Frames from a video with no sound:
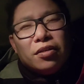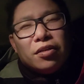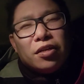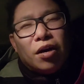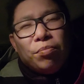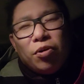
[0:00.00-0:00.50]

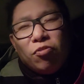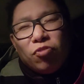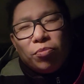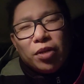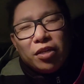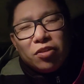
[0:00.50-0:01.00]
Come out
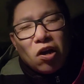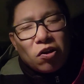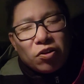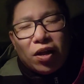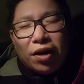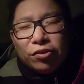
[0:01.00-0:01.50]
from that dark
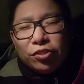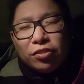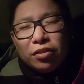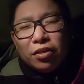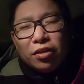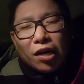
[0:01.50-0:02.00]
clouds.
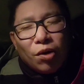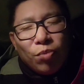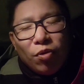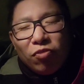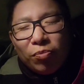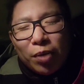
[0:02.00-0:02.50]
Come
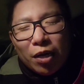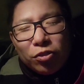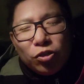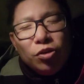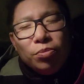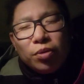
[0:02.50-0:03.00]
out from that
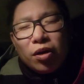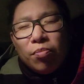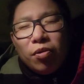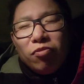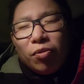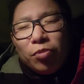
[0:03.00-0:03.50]
tomb. Come
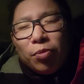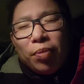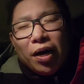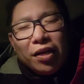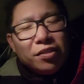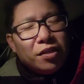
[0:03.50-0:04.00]
out from the
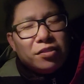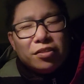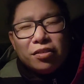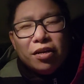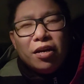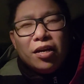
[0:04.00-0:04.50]
bindings.
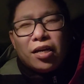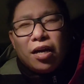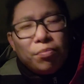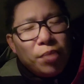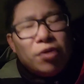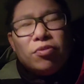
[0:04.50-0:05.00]

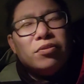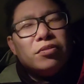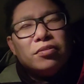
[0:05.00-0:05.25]
Come out.